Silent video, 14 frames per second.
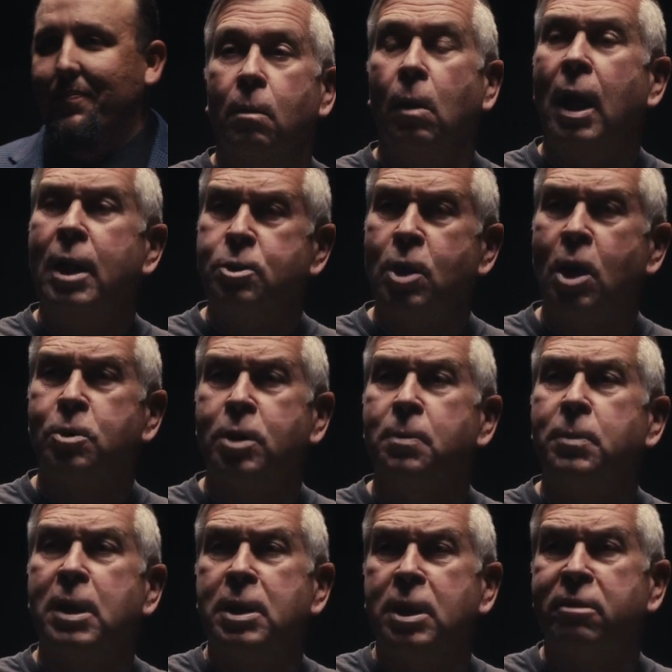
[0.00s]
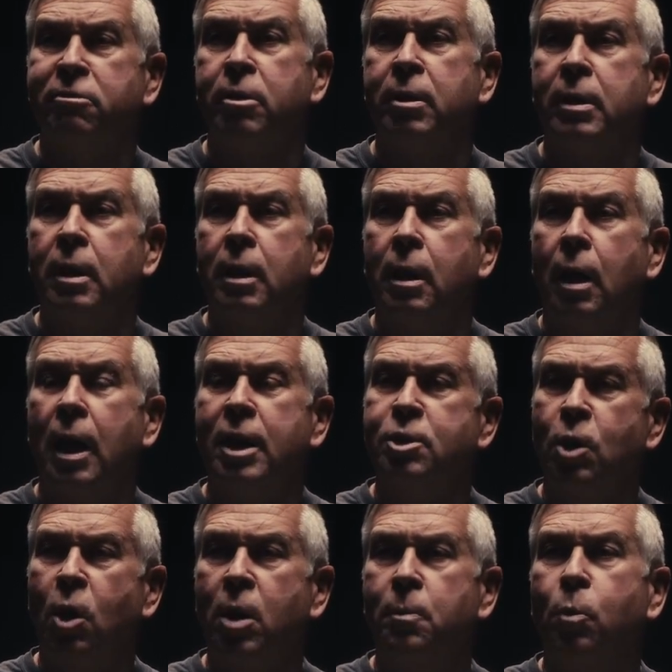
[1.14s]
Well, I saw something different. I
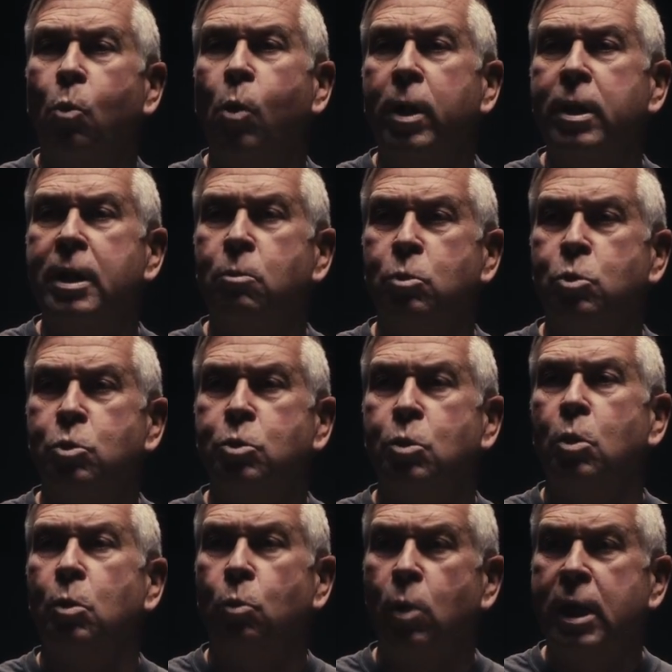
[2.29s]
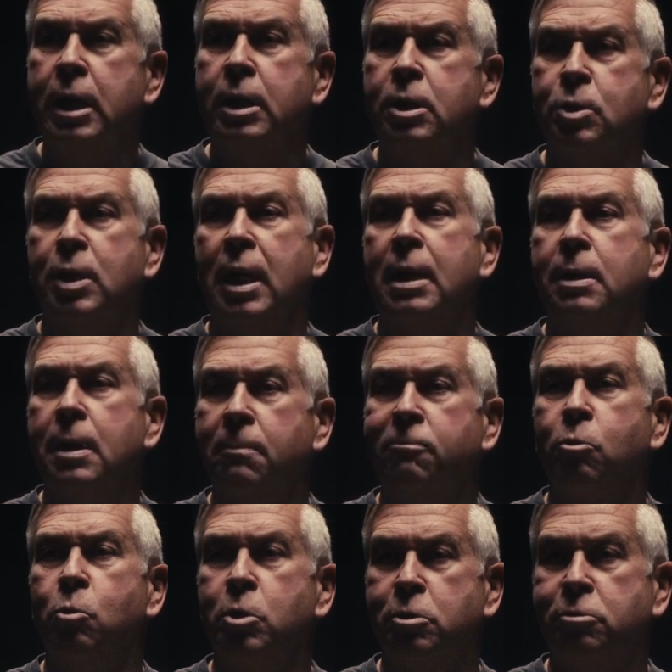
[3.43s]
saw a boy that was ready to stand up
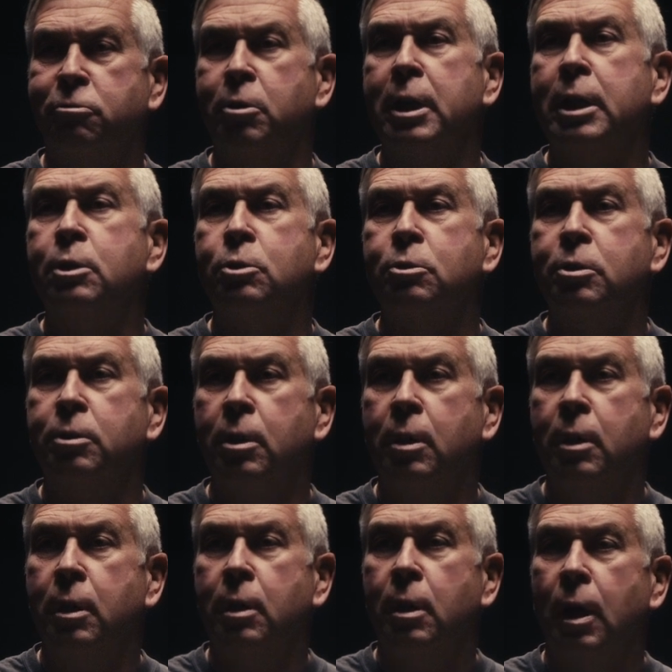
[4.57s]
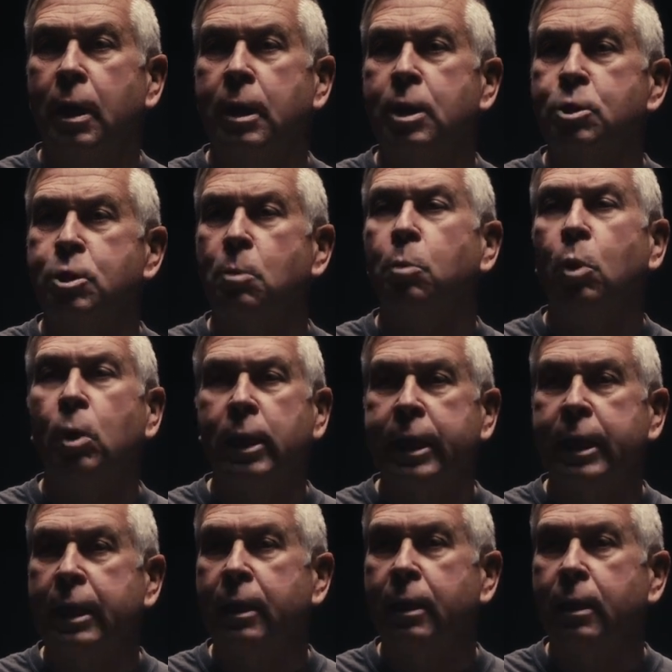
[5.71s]
for his friends against a
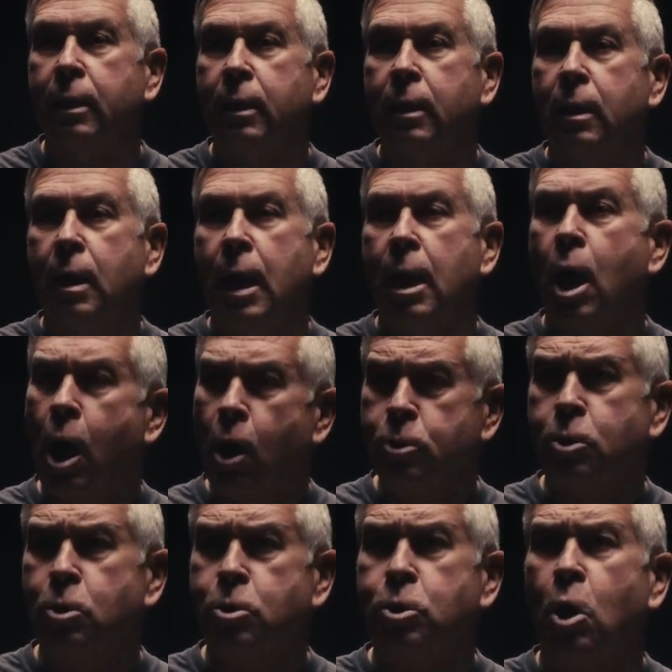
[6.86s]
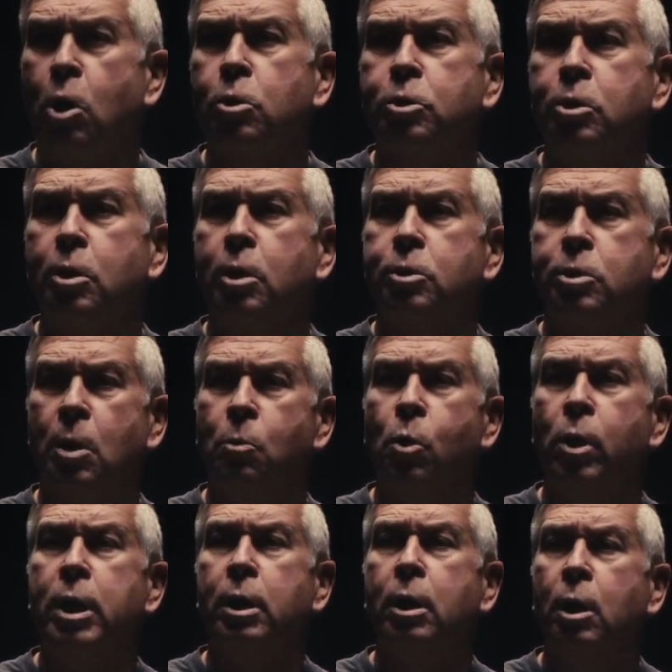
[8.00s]
bully. And I also saw
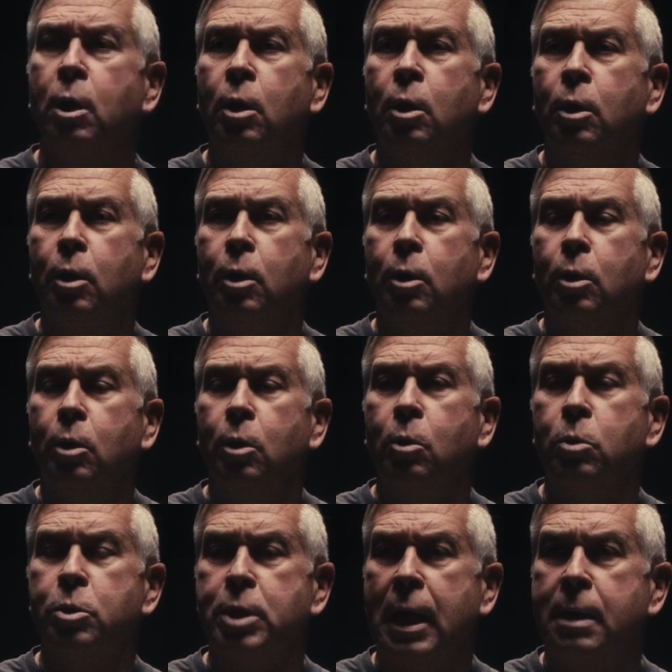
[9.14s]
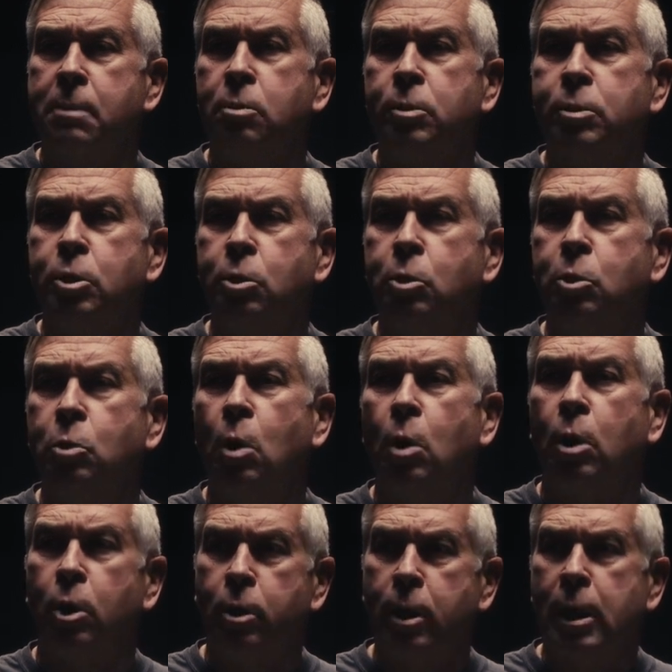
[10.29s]
someone who was able to
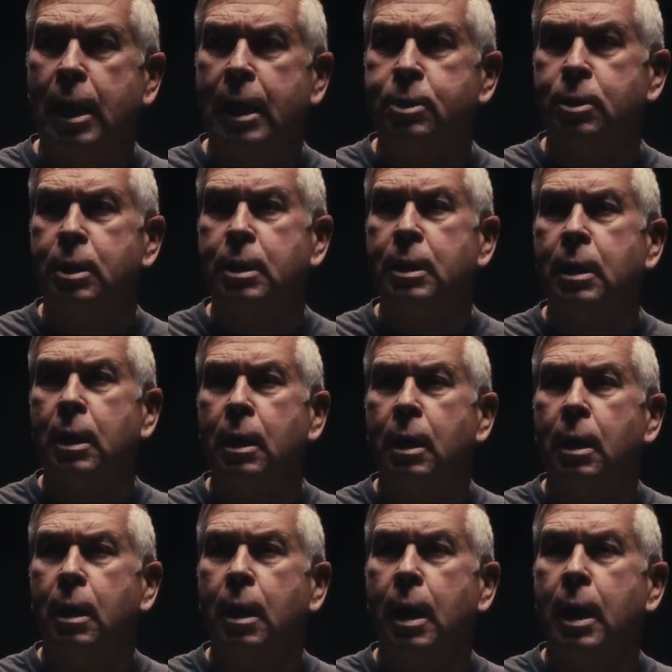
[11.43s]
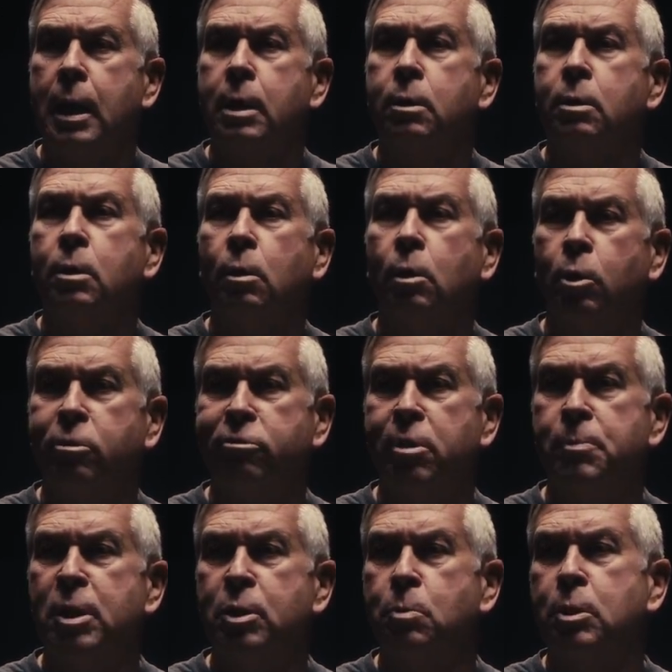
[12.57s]
learn a lesson and learn
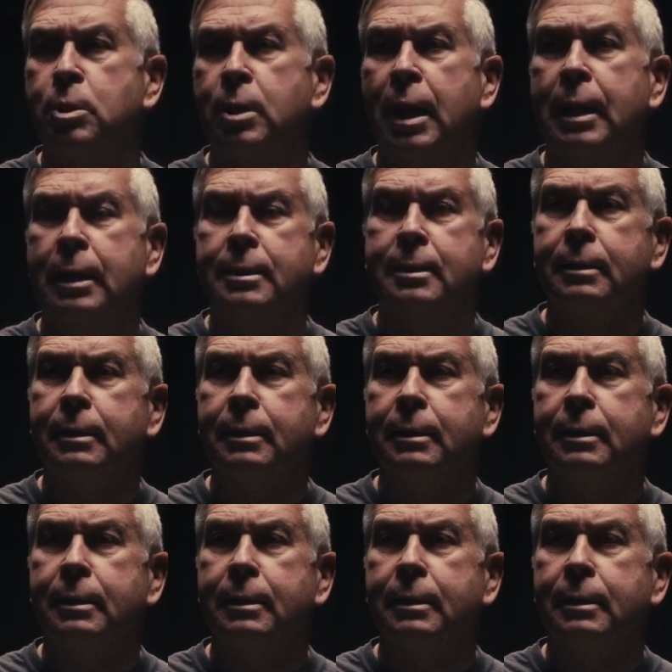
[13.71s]
from his mistakes.